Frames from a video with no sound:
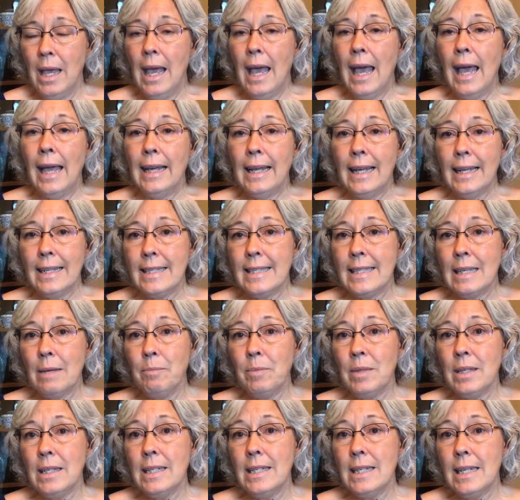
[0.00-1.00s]
and get
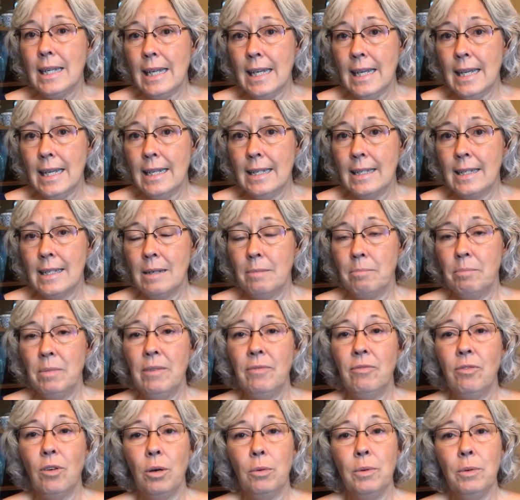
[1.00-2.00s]
something to eat
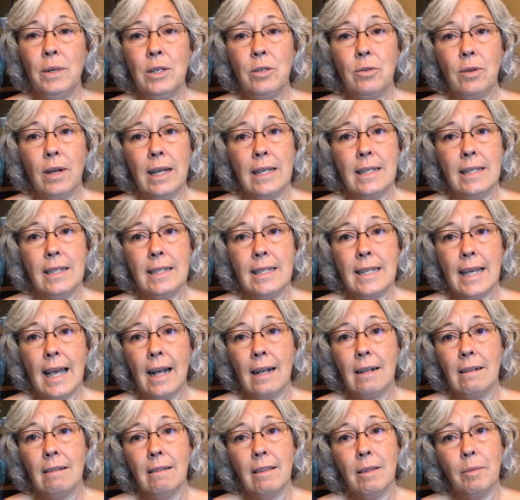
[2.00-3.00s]
before we tried to
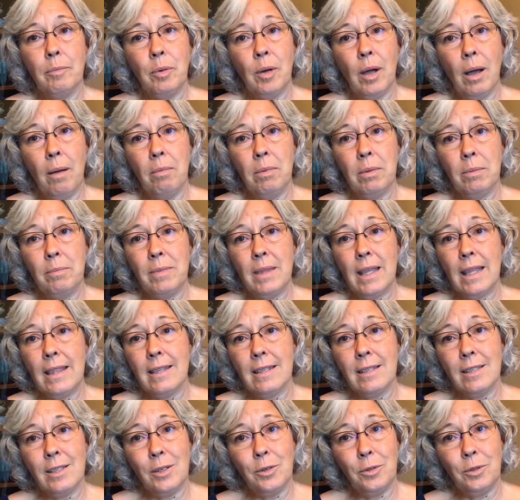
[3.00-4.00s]
tackle the problem that the
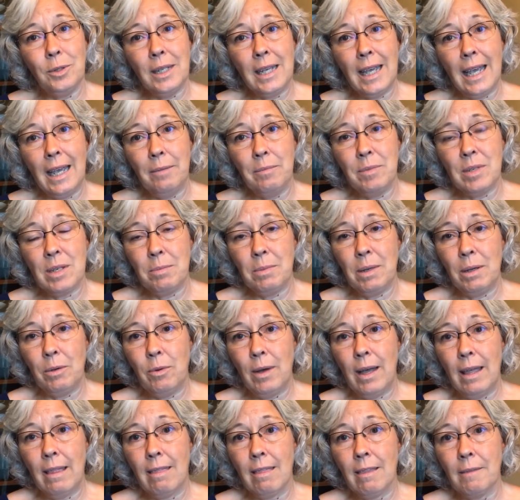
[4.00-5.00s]
student came to me with.